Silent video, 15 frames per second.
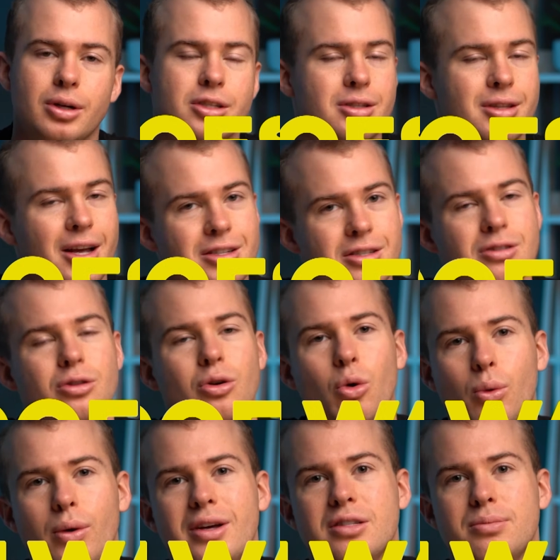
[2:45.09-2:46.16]
It doesn't
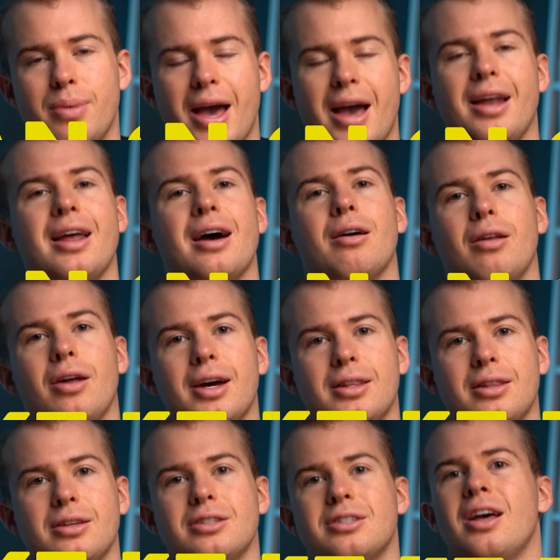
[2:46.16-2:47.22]
always pan out like
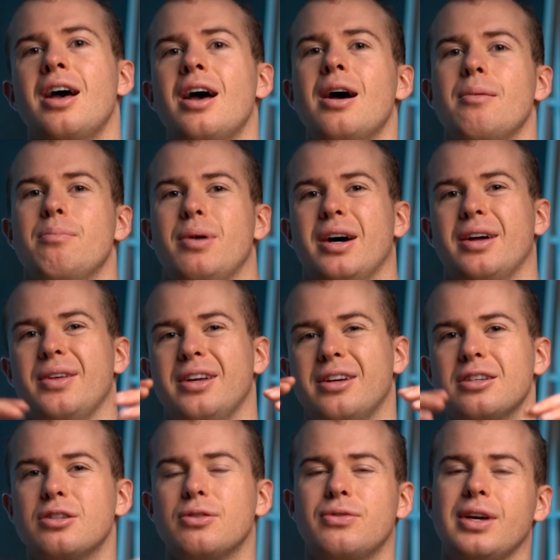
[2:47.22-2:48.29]
this, but it
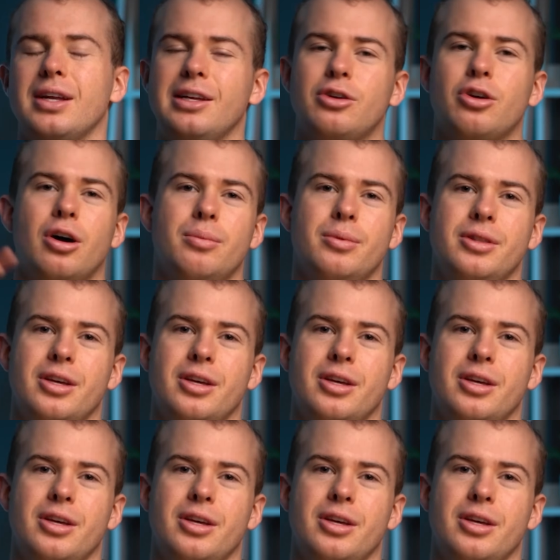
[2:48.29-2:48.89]
is fairly common